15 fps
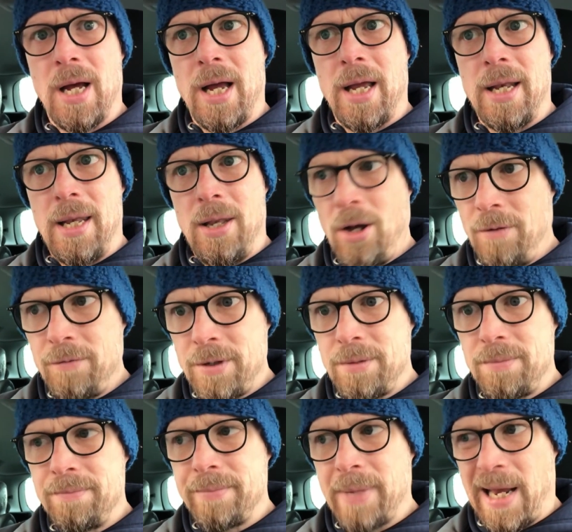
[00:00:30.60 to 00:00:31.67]
love it.
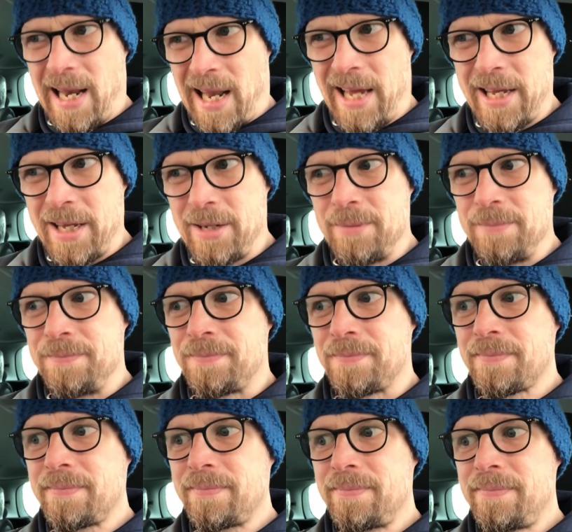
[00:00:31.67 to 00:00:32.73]
I like it.
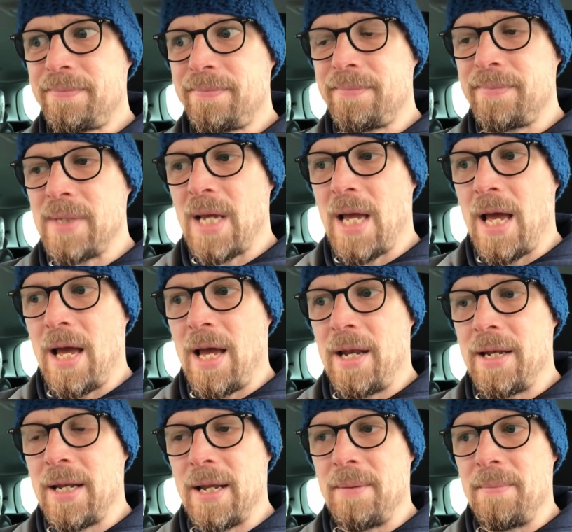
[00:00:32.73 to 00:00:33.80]

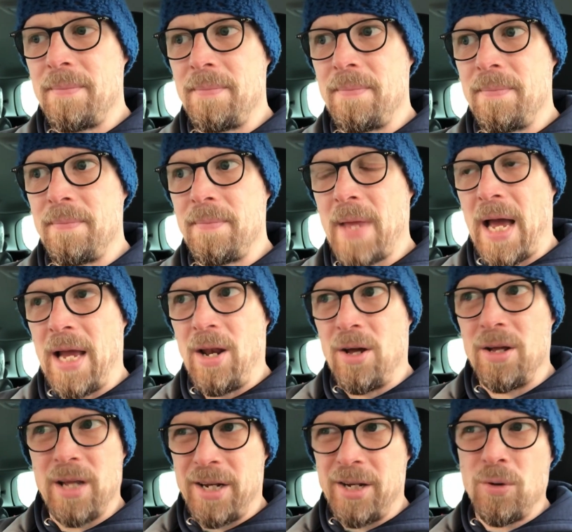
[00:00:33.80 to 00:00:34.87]
And I
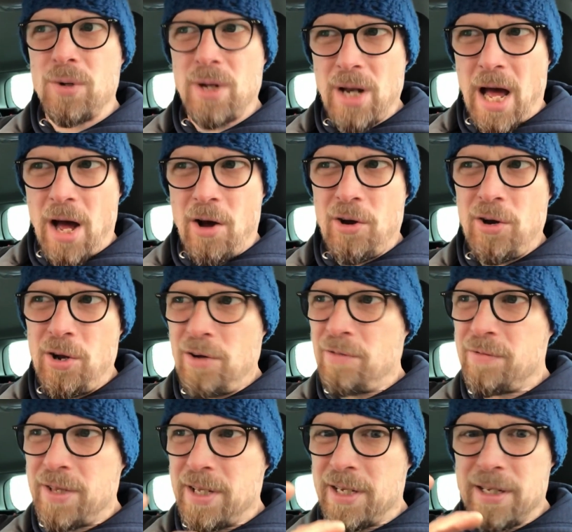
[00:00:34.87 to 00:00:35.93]
don't
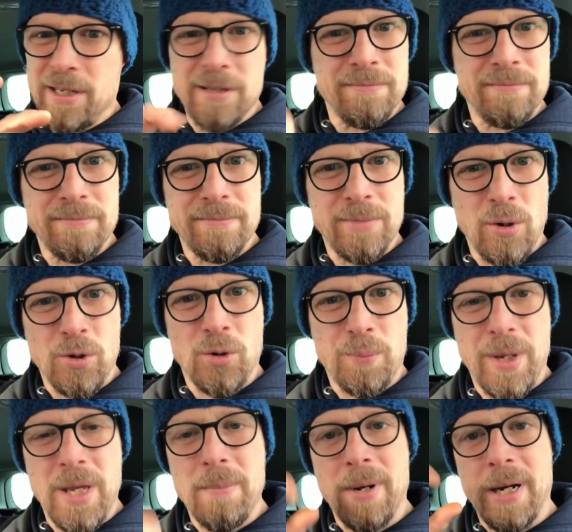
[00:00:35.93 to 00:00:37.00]
love the OUP,
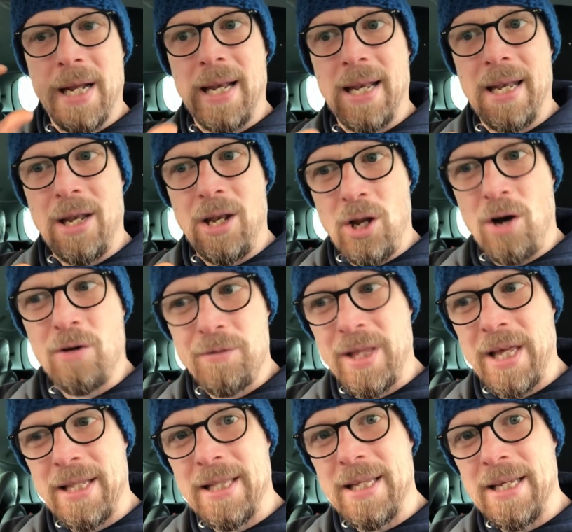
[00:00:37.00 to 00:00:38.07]
but I love
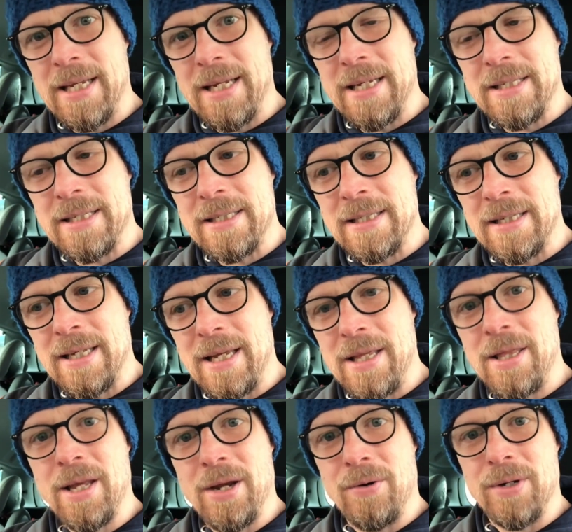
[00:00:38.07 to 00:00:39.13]
that it is
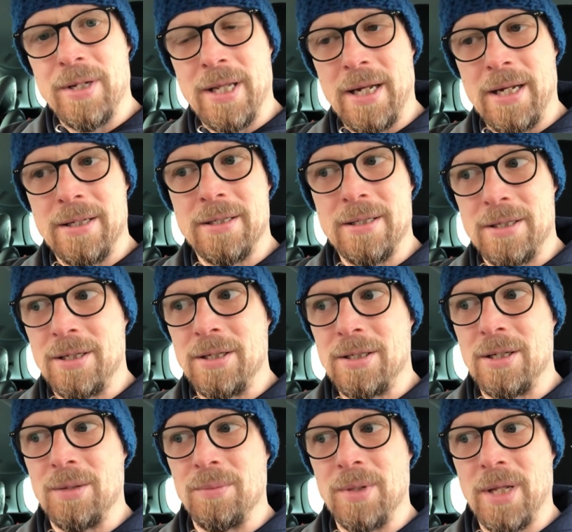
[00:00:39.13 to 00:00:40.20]
in there. That is a
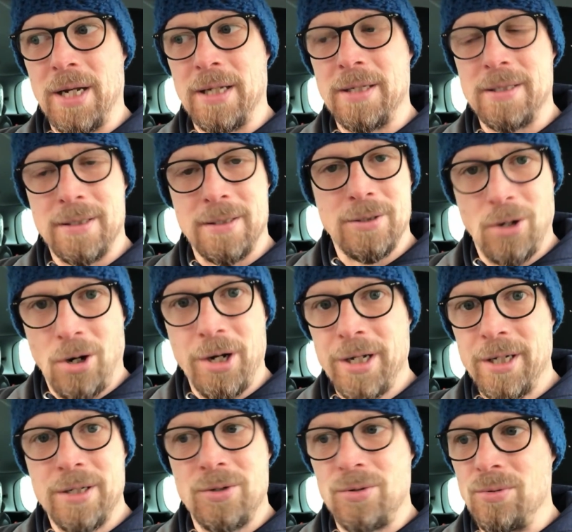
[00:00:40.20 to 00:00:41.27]
system that has
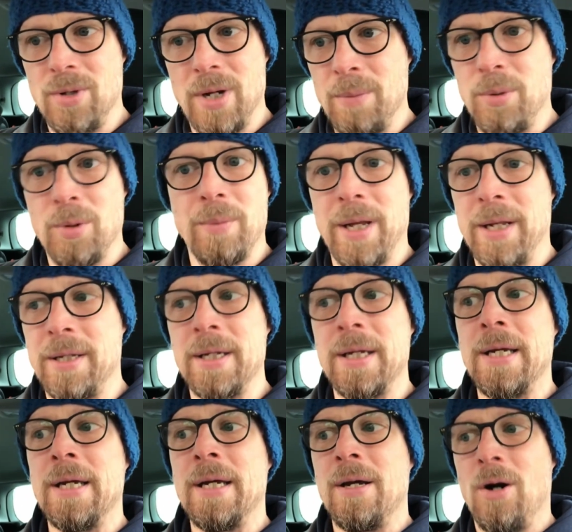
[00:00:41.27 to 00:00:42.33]
started to implement
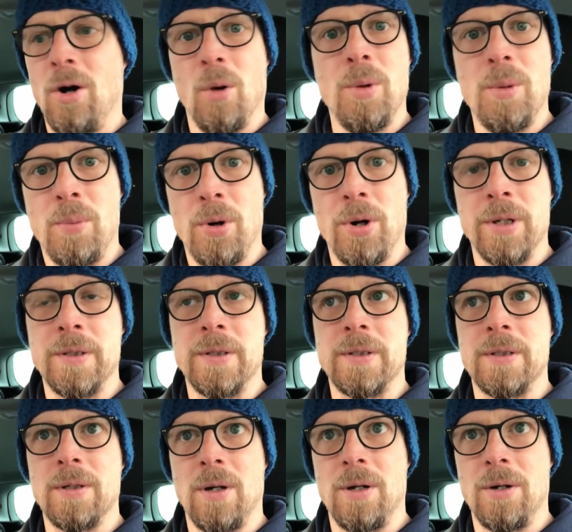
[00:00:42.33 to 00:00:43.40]
OMI
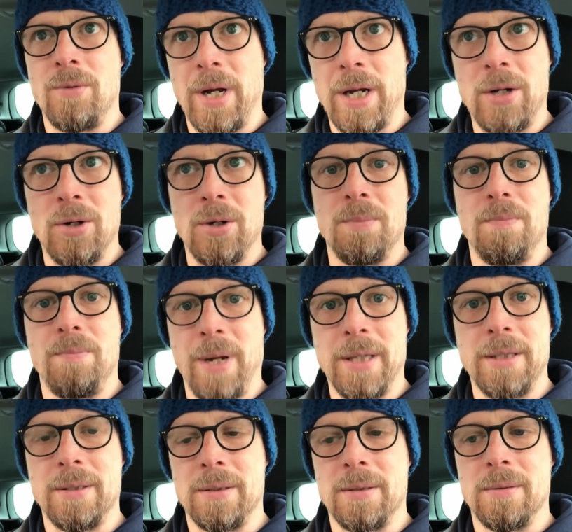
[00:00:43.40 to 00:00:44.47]
burns on a regular
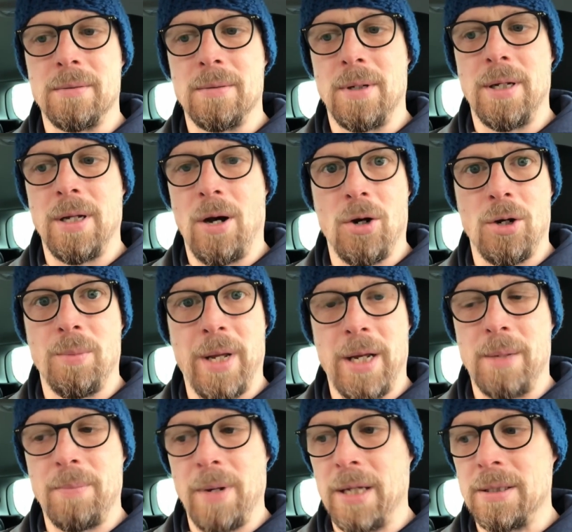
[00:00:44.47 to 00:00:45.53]
base, an
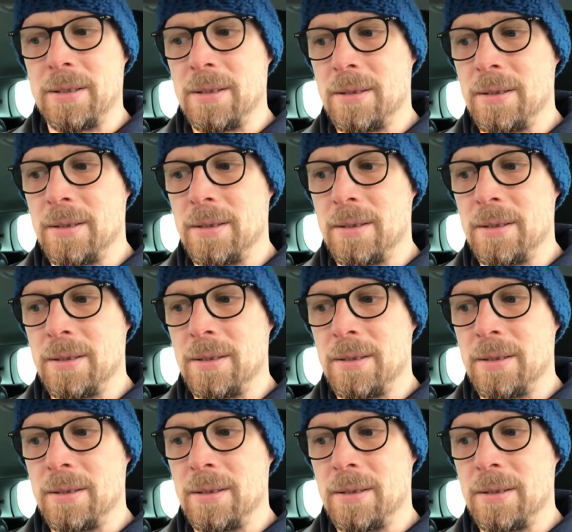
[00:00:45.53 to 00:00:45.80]
automatic base.